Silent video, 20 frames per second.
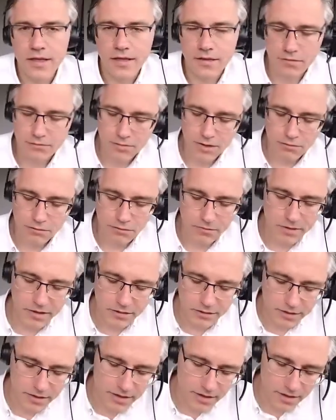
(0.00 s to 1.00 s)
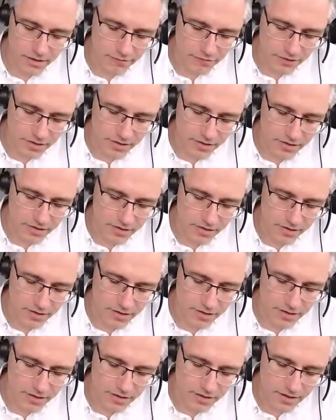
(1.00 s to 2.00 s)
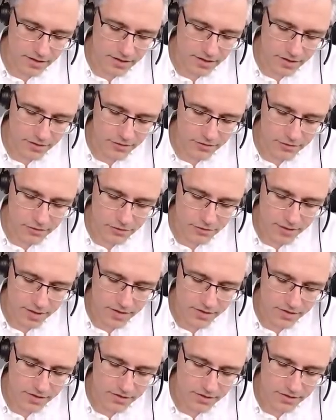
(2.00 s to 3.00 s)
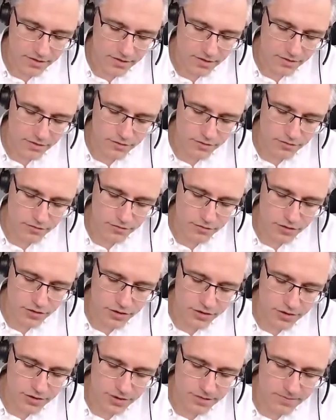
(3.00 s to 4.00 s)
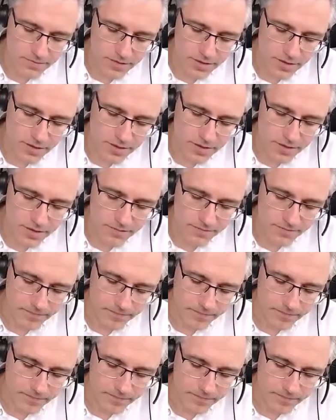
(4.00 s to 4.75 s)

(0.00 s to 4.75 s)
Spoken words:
we will be looking at things like interest to GDP.